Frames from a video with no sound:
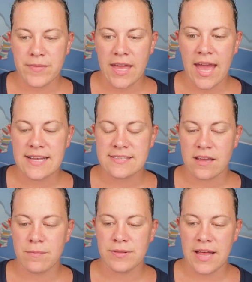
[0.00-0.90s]
It has to
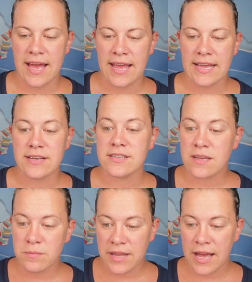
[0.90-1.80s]
comply and
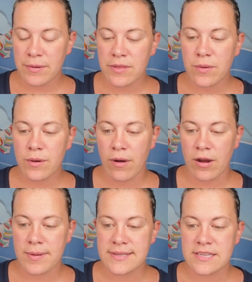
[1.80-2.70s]
does comply with the
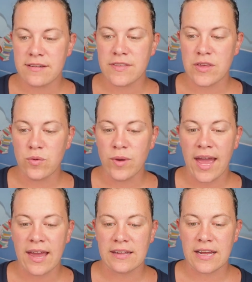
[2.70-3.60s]
requirements of the
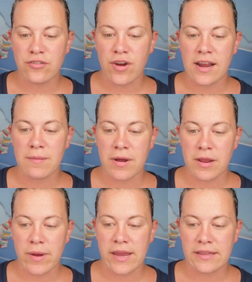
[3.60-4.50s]
UK electronic
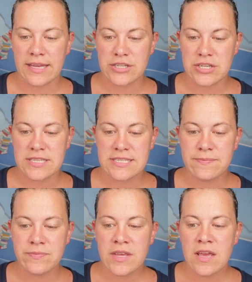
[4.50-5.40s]
money regulations,
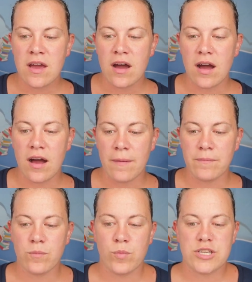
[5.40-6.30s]

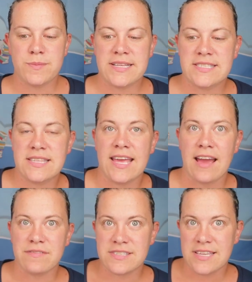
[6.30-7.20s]
which means that they
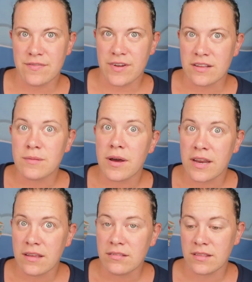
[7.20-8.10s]
have to safeguard the
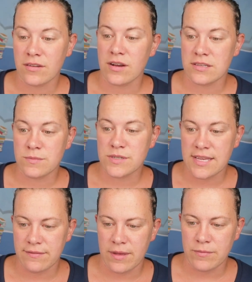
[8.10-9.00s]
money that their customers
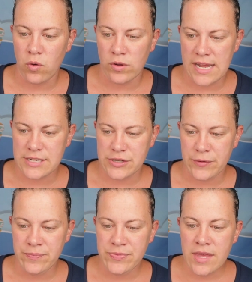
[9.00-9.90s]
give them to hold on to.